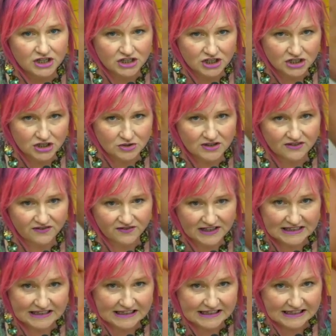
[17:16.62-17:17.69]
to do the
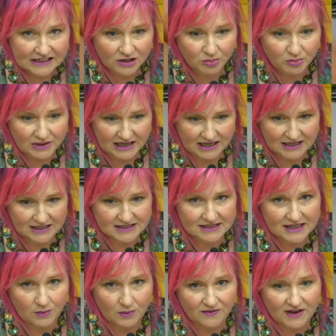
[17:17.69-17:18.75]
fiddly little bits
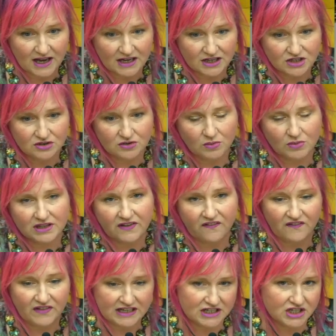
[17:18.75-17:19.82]
that we've got to do to really
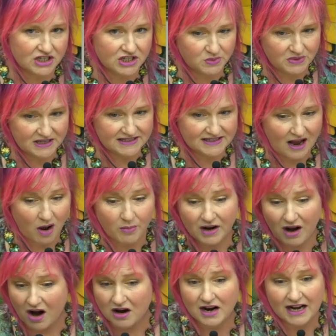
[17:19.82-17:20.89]
finish this piece out. But
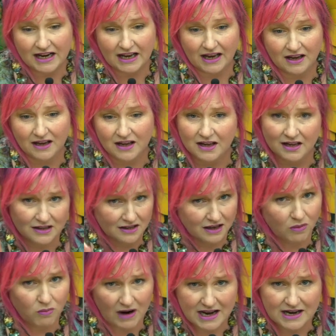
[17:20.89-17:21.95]
already,
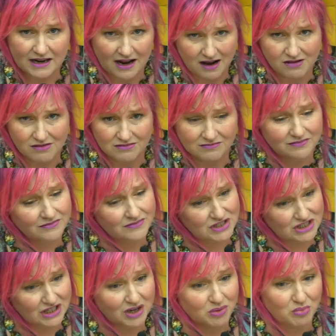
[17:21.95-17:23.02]
like right now,
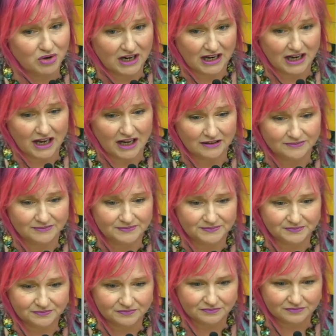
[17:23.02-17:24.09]
it's looking pretty good.
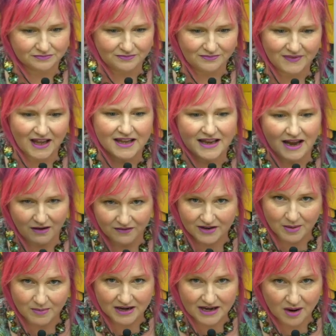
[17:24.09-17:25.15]
Now I've
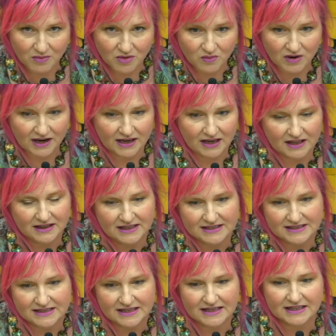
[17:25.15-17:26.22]
got my number one.
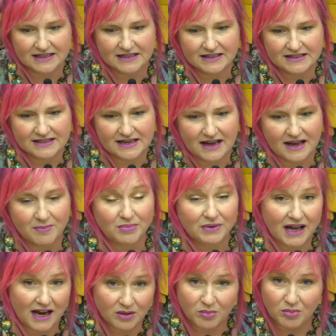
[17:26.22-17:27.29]
This is a
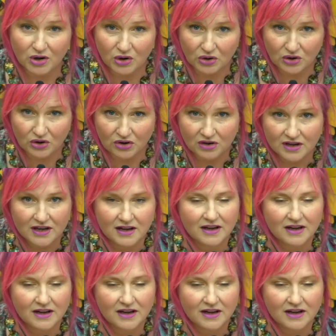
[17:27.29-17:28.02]
Black Pearl,